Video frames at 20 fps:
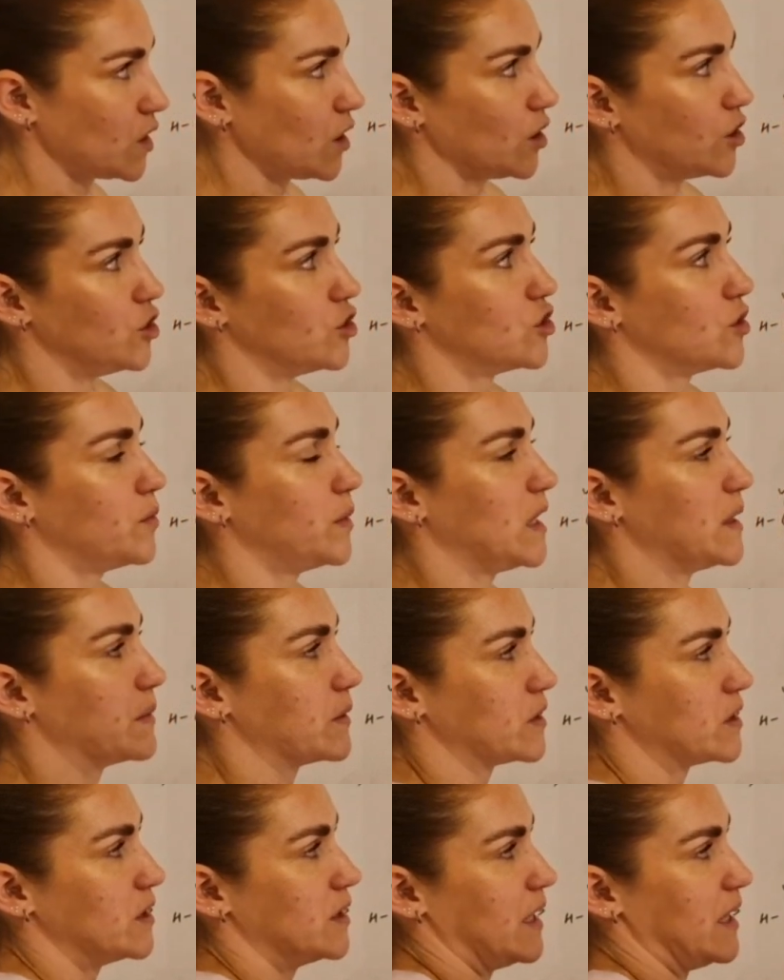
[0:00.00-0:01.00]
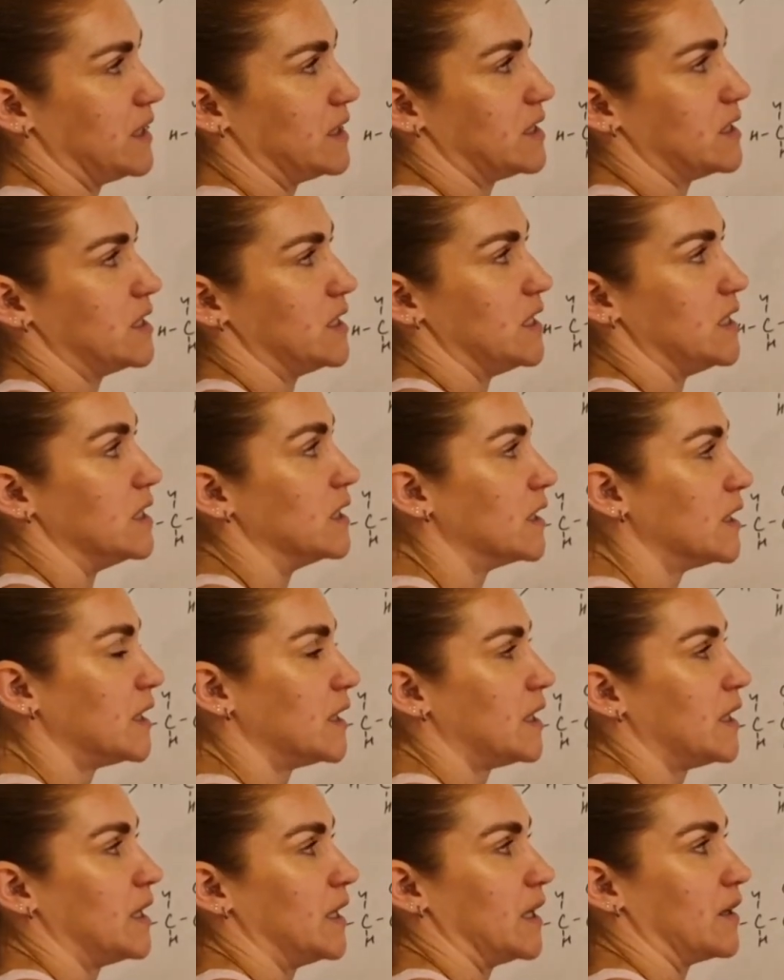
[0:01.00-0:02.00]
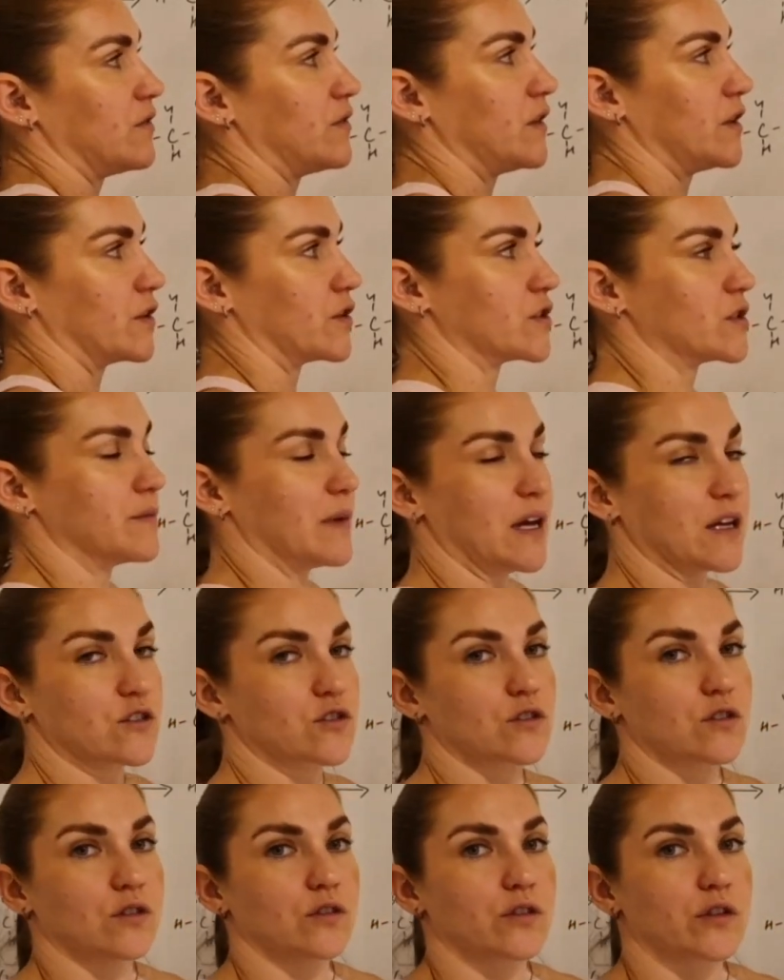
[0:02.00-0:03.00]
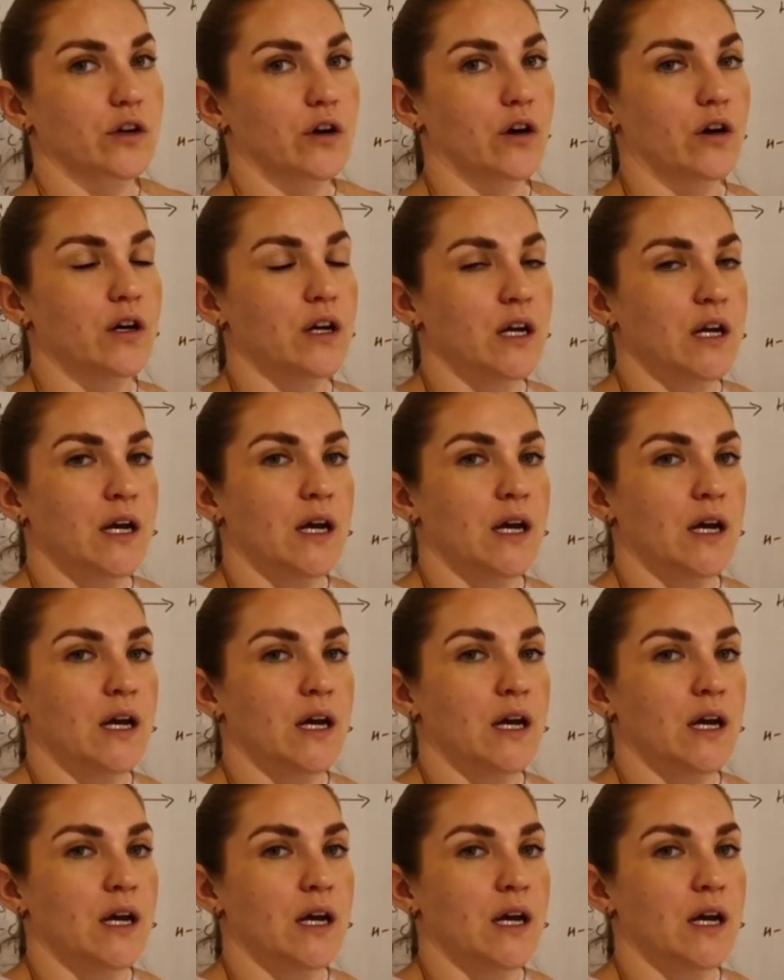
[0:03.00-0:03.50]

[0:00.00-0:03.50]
you should be able to then see if they're symmetrical or not,